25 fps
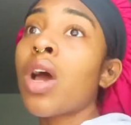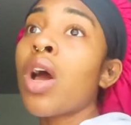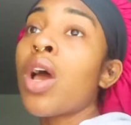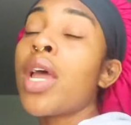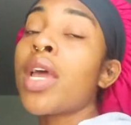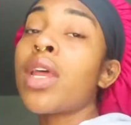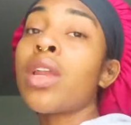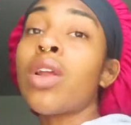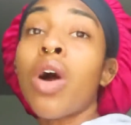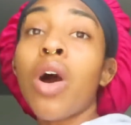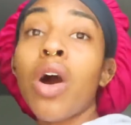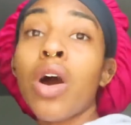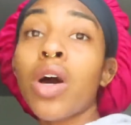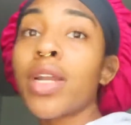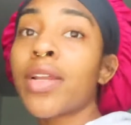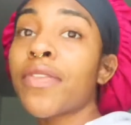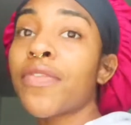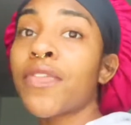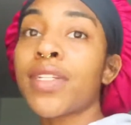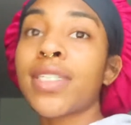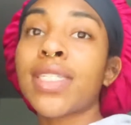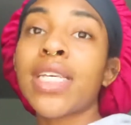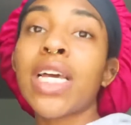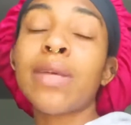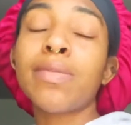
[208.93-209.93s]
in all
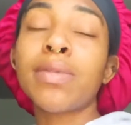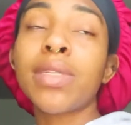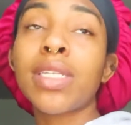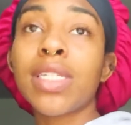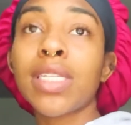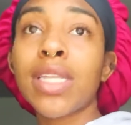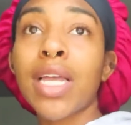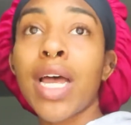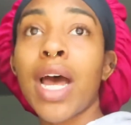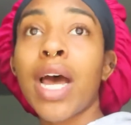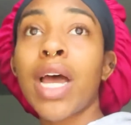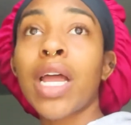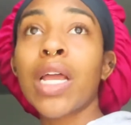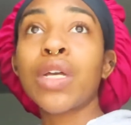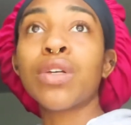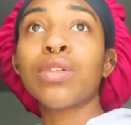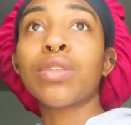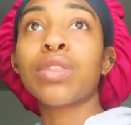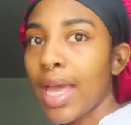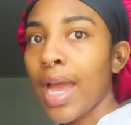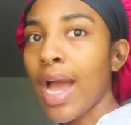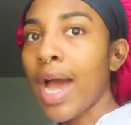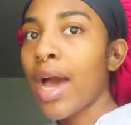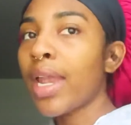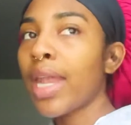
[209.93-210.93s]
different types of styles.
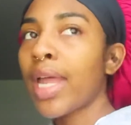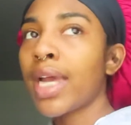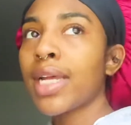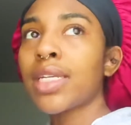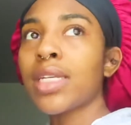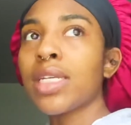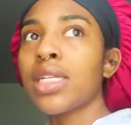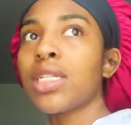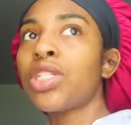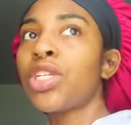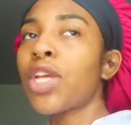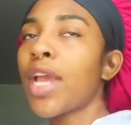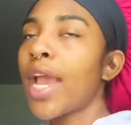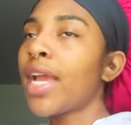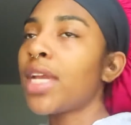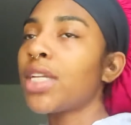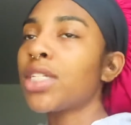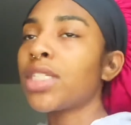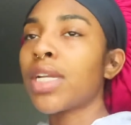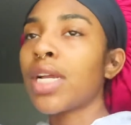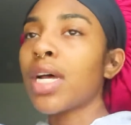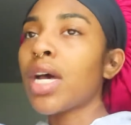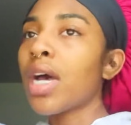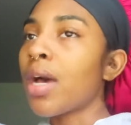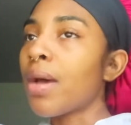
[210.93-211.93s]
I like to change
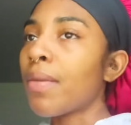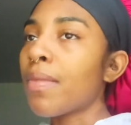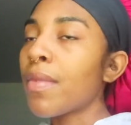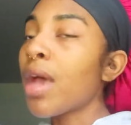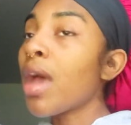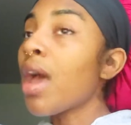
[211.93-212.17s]
it up.